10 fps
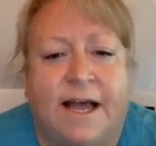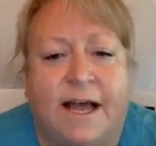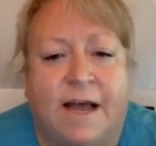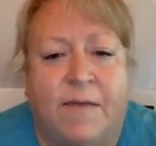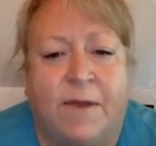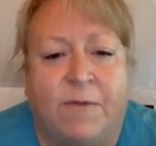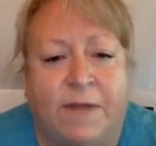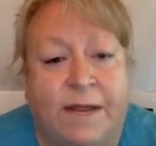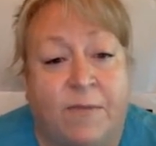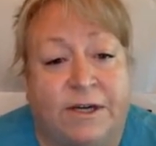um, and
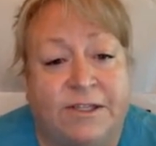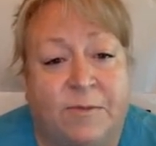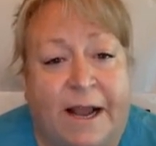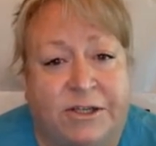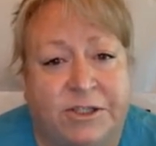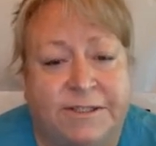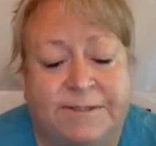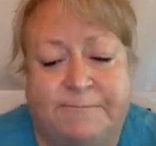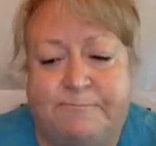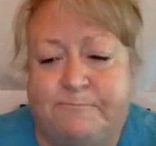really embrace their
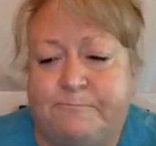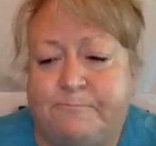passions.